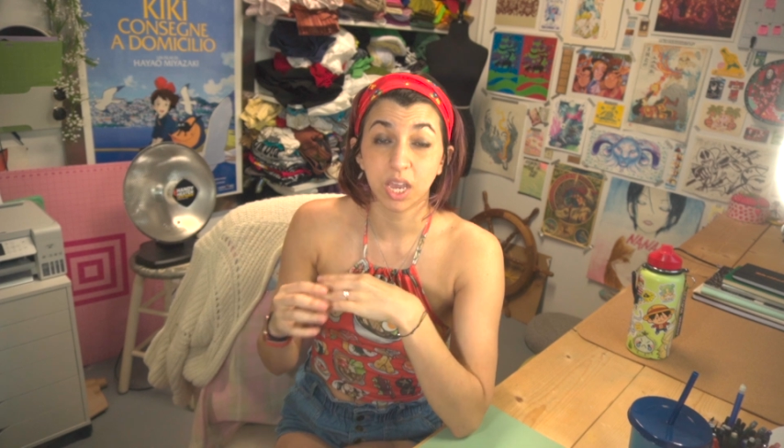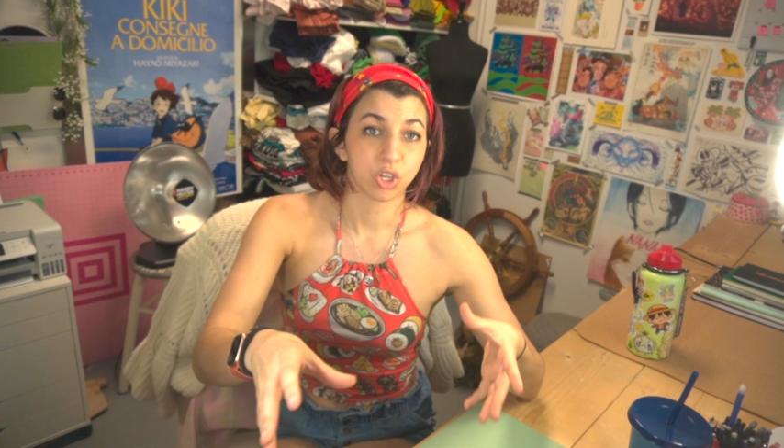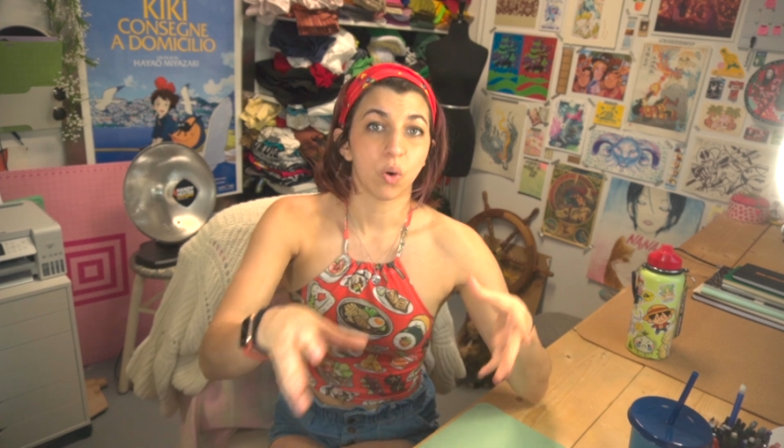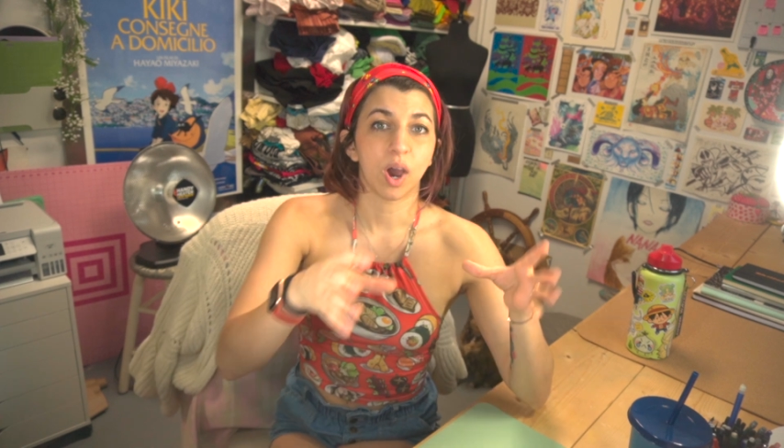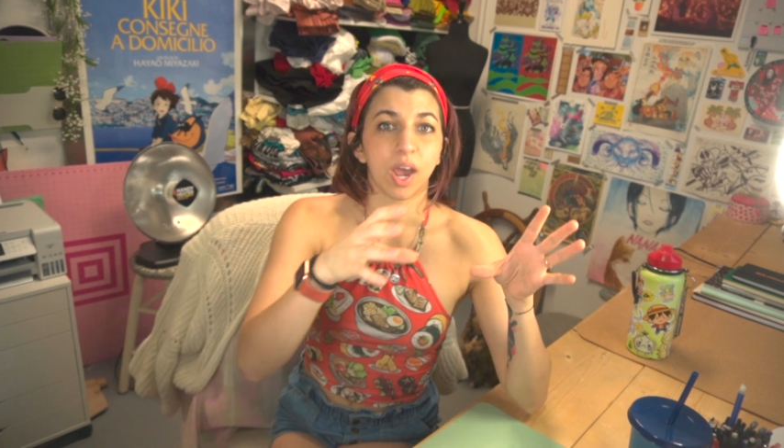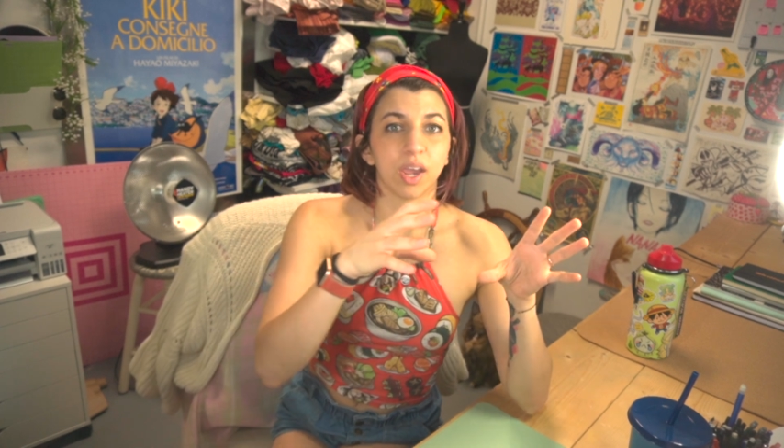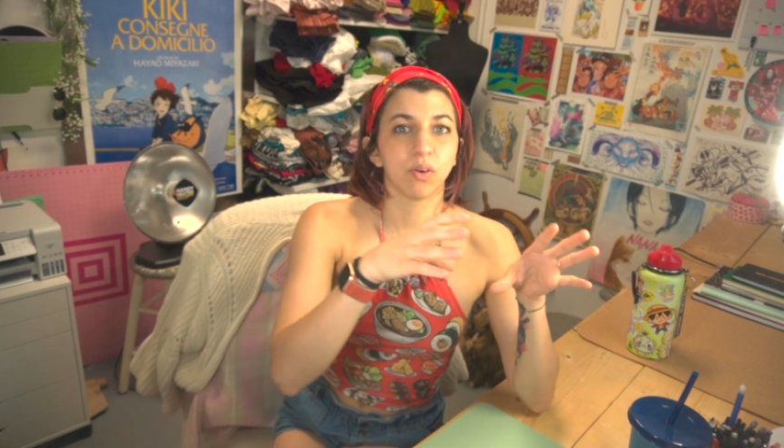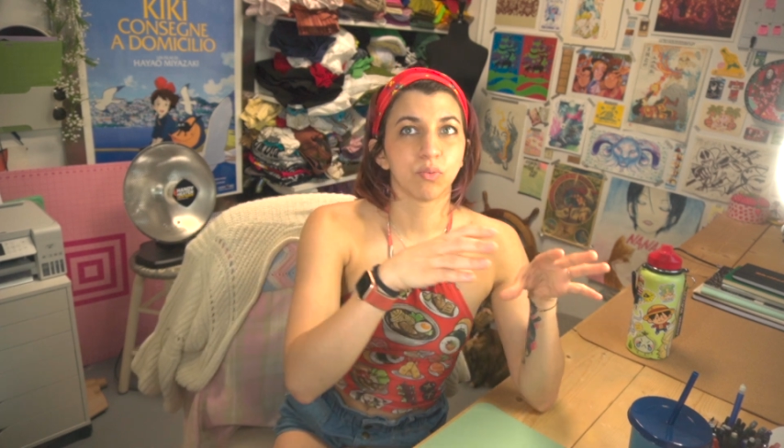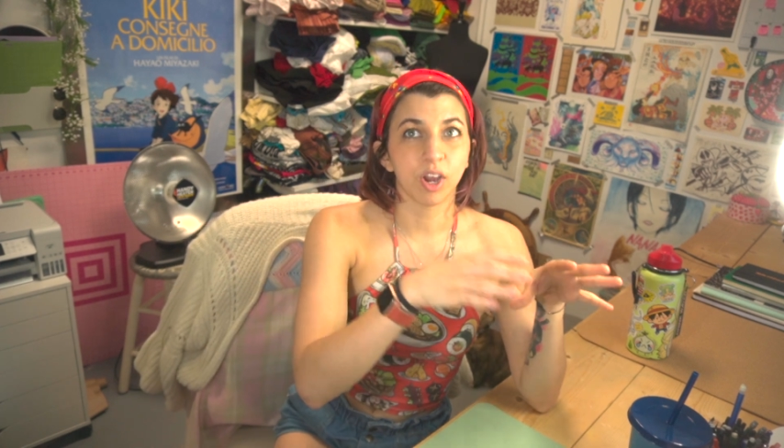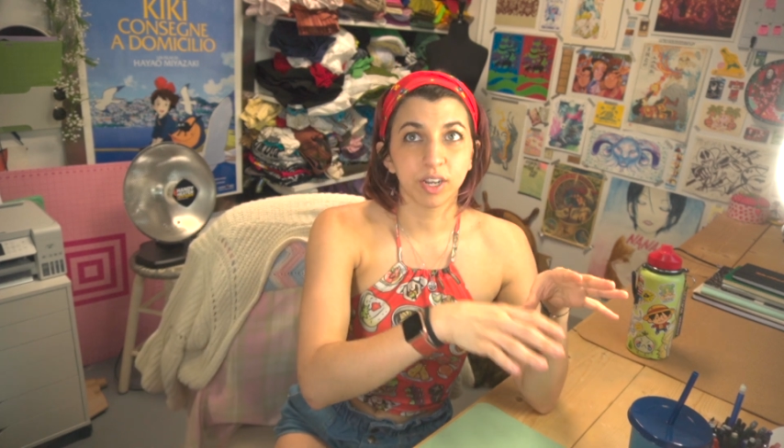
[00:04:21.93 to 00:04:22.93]
So I
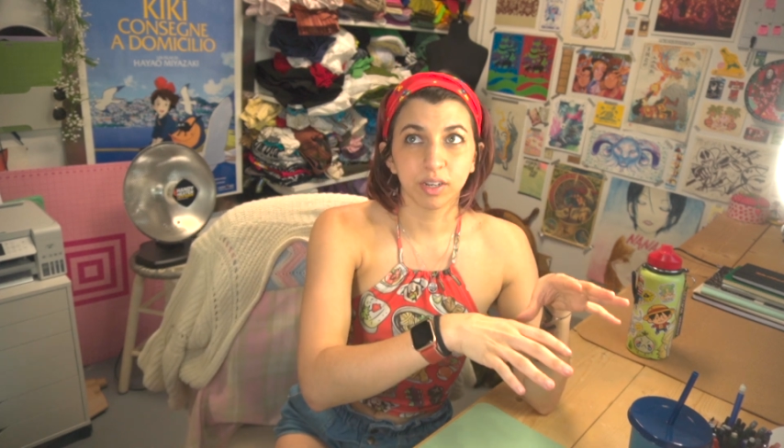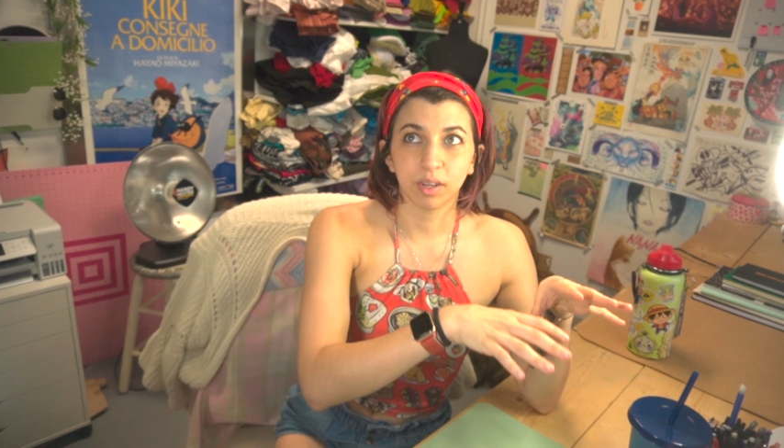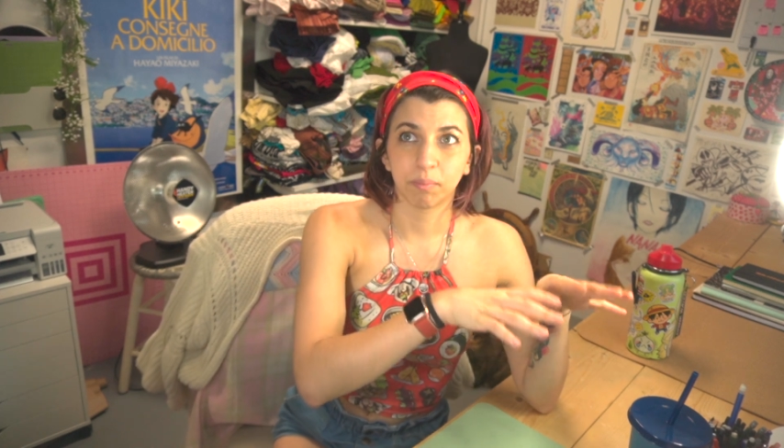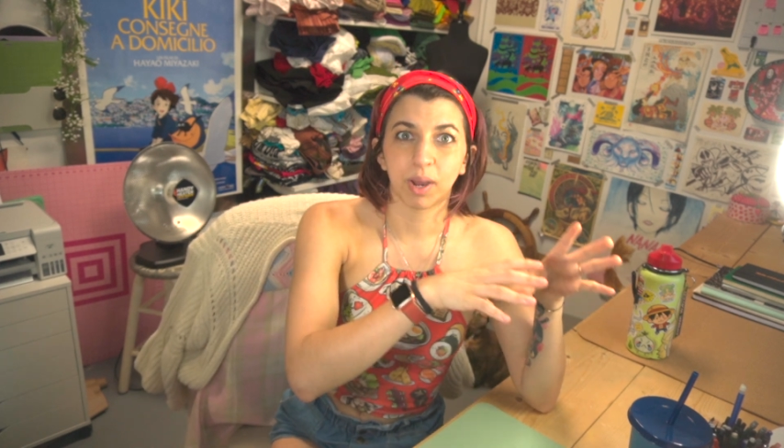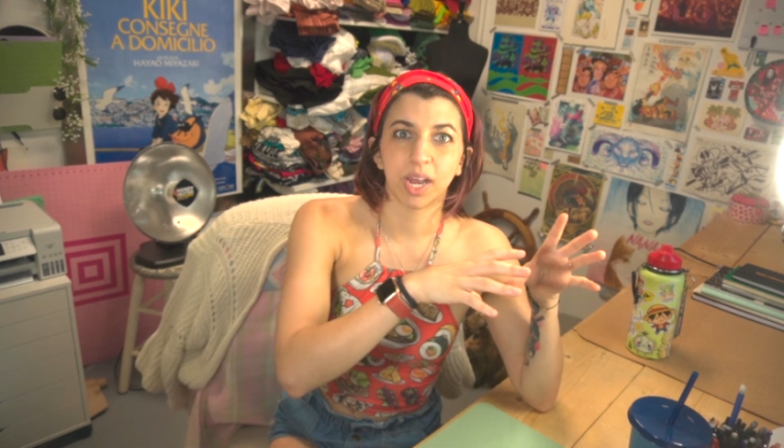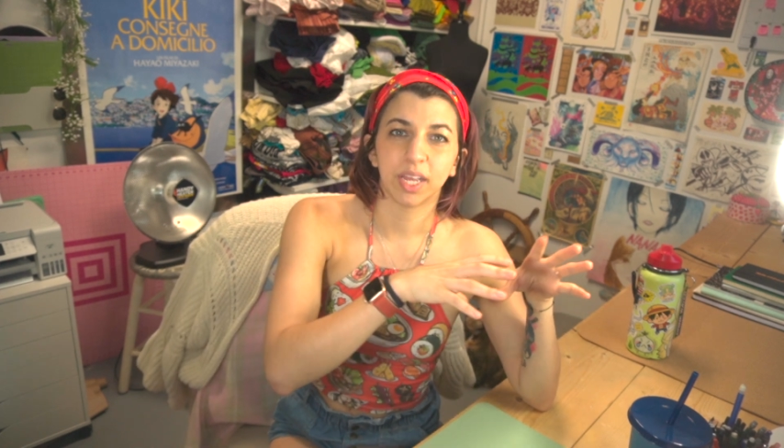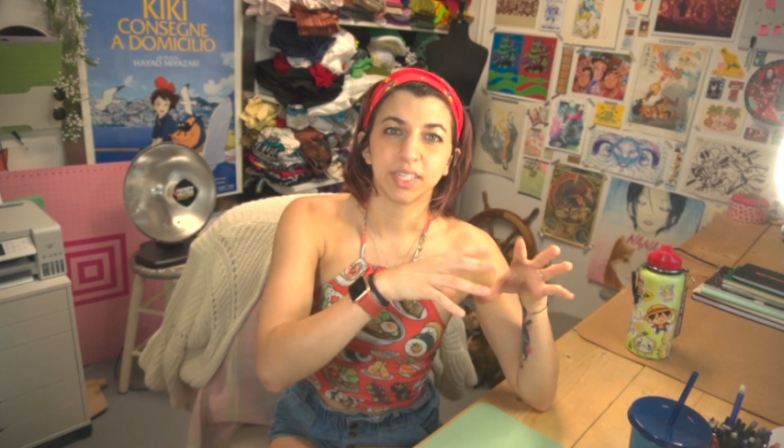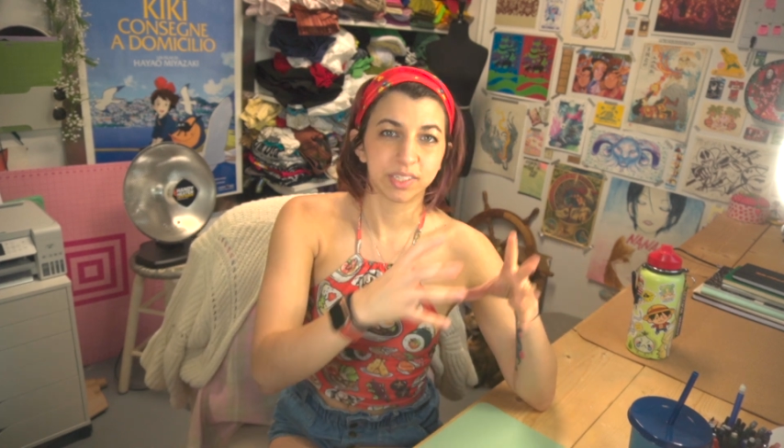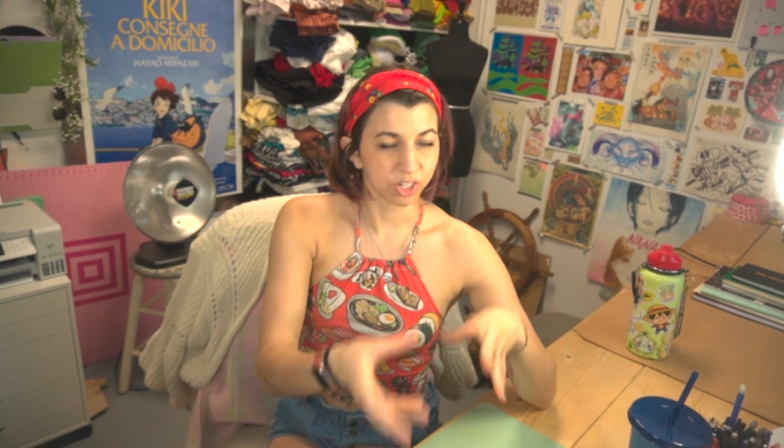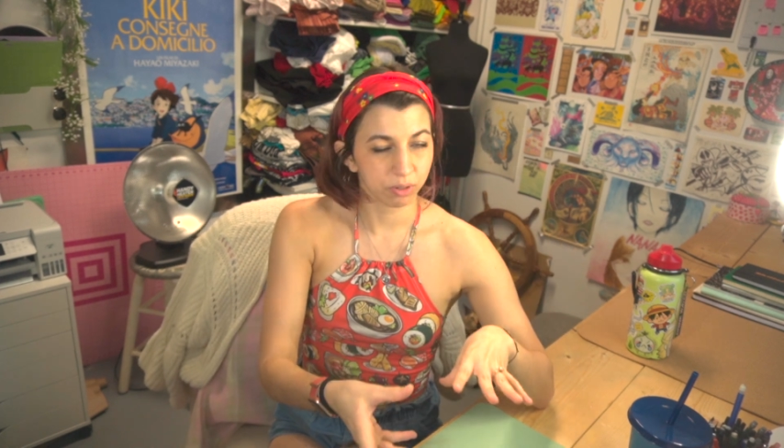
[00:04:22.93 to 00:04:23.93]
run my
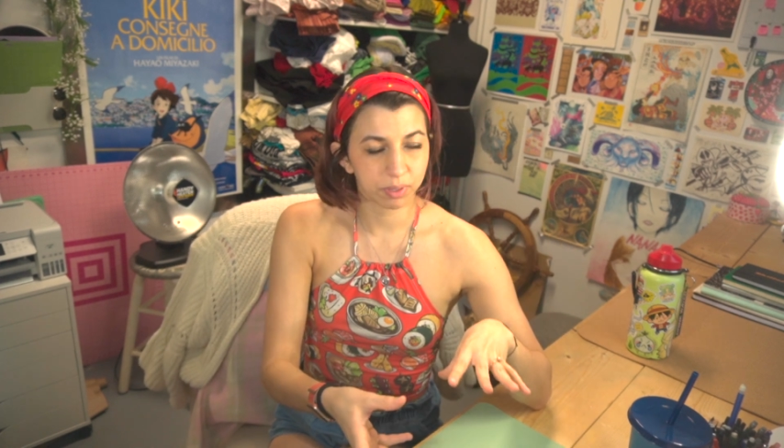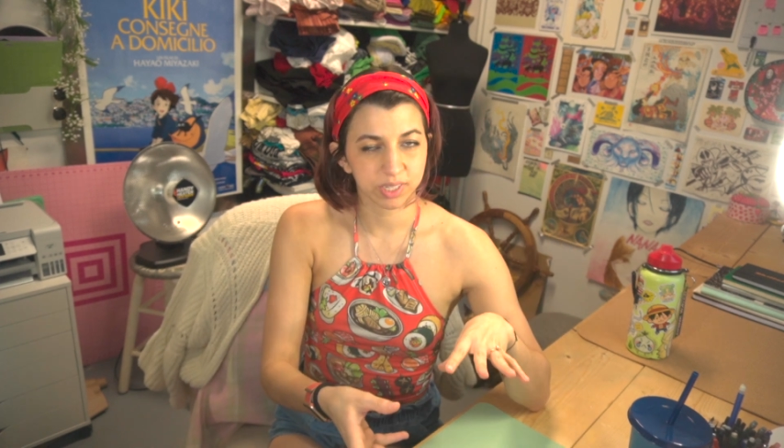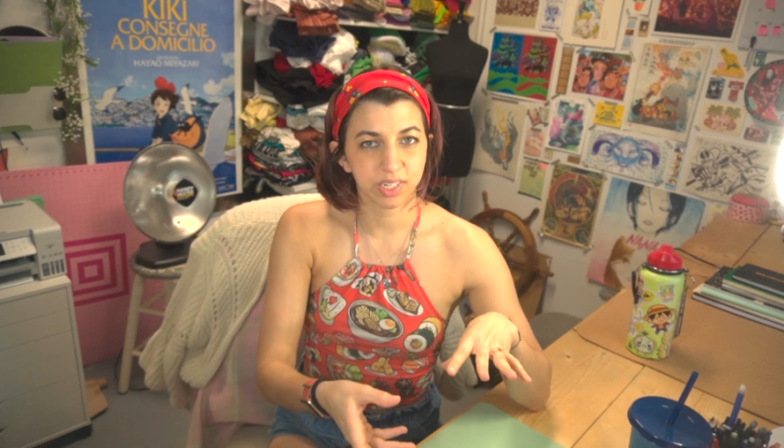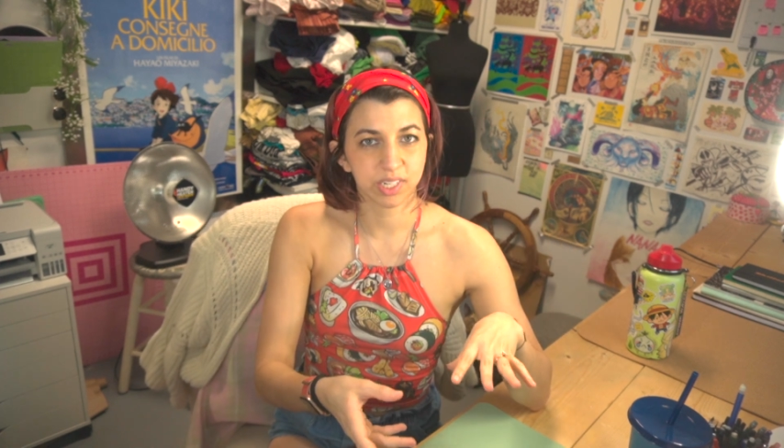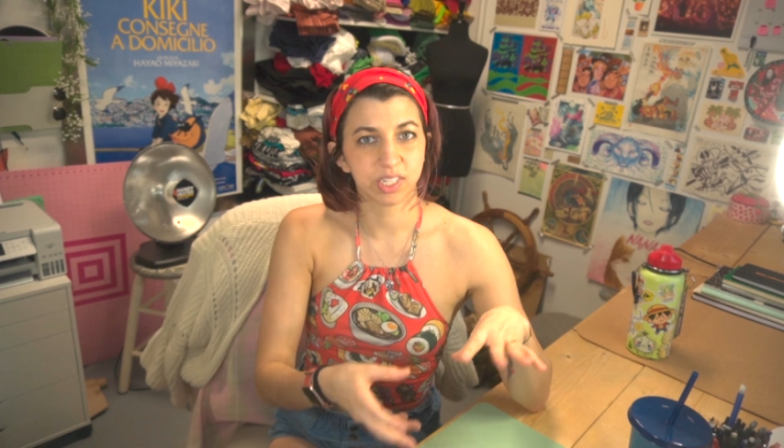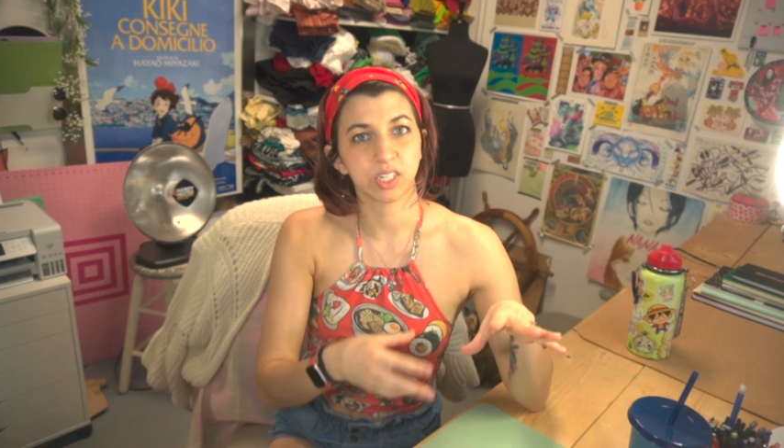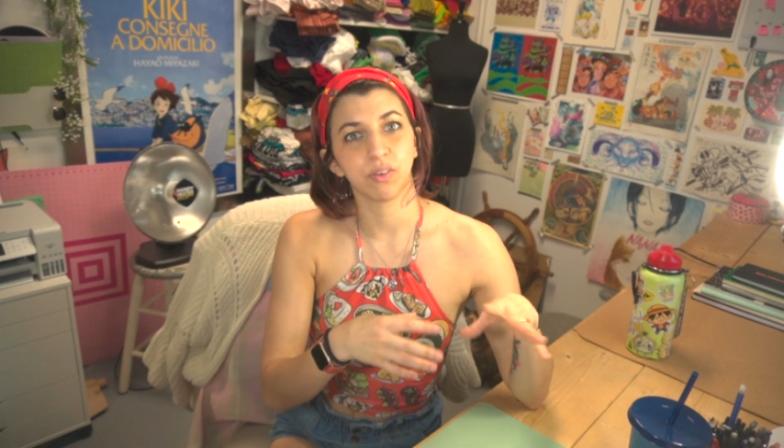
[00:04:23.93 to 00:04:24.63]
sticker business